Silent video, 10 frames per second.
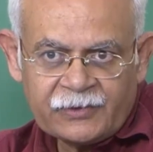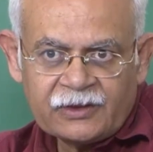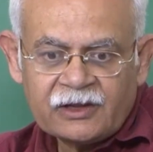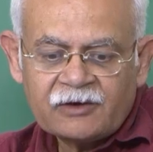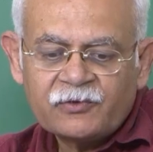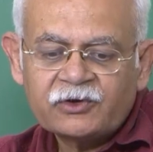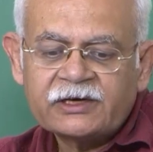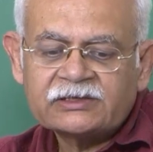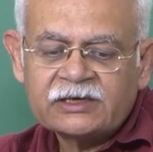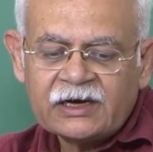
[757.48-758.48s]
Therefore, there
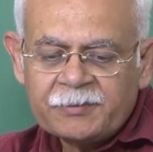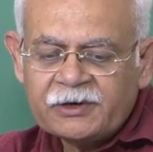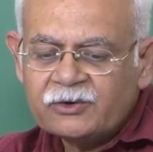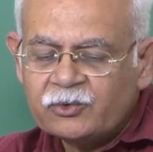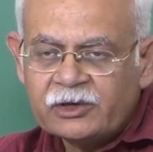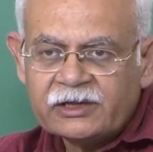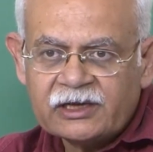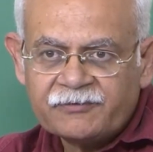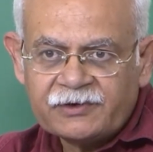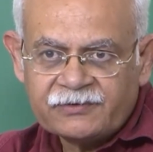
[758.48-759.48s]
is a rapid cooling
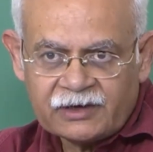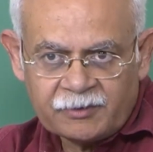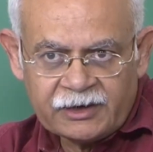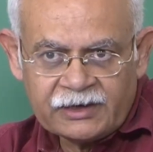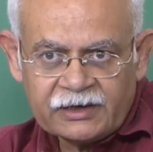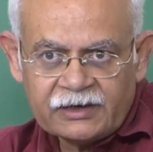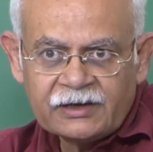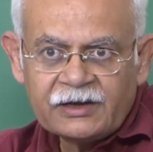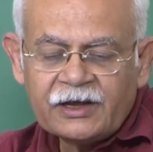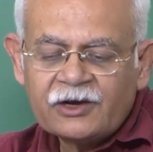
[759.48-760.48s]
that is recommended
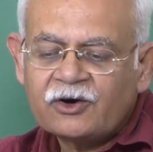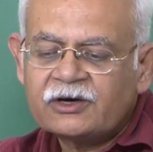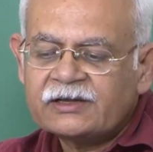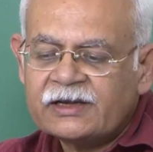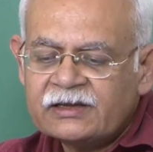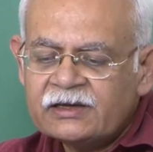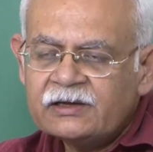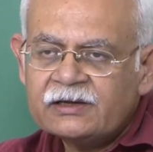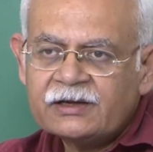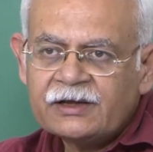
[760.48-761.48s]
in order that the
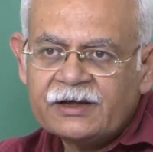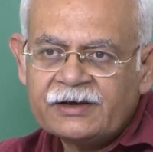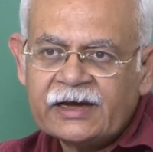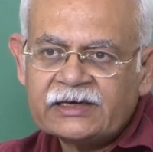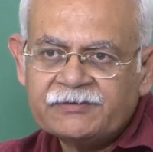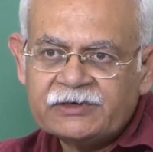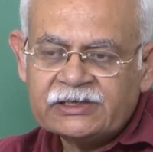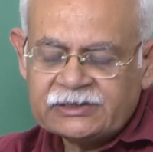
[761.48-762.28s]
reactivity is